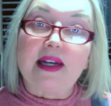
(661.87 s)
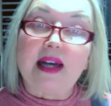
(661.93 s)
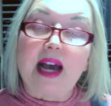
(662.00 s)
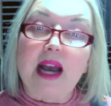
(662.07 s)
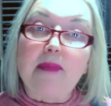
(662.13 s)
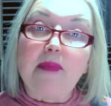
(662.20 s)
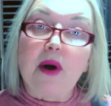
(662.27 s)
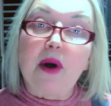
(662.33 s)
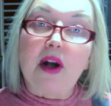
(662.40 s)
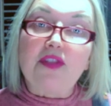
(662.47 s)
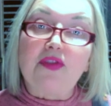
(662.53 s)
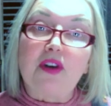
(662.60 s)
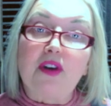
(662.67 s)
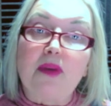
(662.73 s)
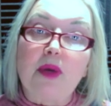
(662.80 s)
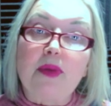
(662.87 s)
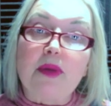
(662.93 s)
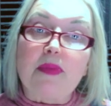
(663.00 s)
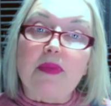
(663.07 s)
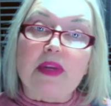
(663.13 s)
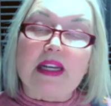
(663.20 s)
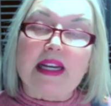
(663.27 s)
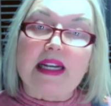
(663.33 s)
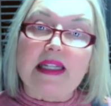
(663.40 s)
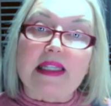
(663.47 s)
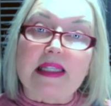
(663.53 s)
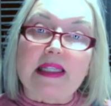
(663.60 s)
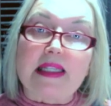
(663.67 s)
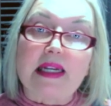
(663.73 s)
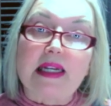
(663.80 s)
I pause for a moment
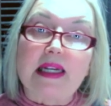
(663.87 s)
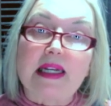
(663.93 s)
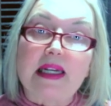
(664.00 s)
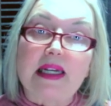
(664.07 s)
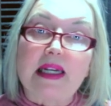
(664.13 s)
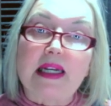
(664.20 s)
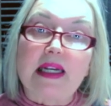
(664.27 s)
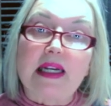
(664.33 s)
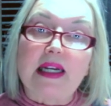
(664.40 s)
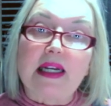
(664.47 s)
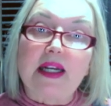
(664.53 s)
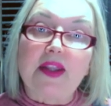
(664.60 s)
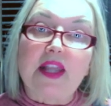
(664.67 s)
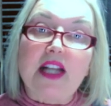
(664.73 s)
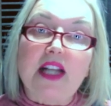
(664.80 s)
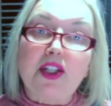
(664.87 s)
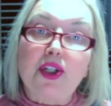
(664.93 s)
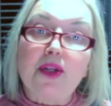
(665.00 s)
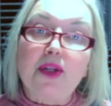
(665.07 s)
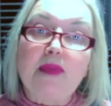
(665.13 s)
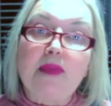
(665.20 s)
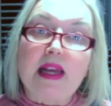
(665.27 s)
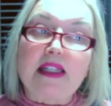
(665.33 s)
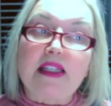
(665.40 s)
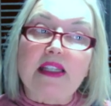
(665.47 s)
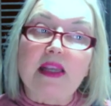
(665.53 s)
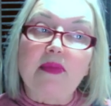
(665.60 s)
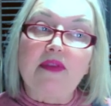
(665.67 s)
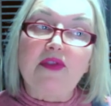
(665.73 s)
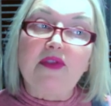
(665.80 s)
because that should make
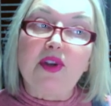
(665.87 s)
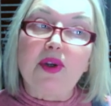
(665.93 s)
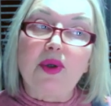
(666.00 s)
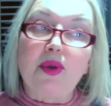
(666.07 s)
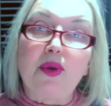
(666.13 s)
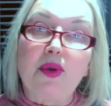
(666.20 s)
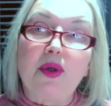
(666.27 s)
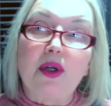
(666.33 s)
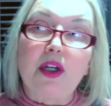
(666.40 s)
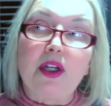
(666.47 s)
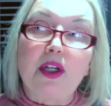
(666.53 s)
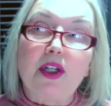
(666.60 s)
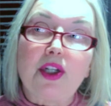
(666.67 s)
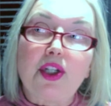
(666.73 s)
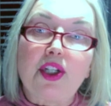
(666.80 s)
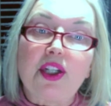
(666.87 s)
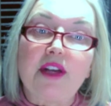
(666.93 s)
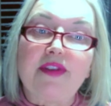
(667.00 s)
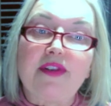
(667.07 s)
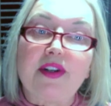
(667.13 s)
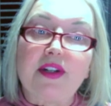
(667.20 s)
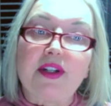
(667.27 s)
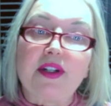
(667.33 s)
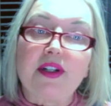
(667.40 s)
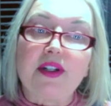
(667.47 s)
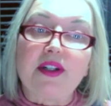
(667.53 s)
some of you shiver.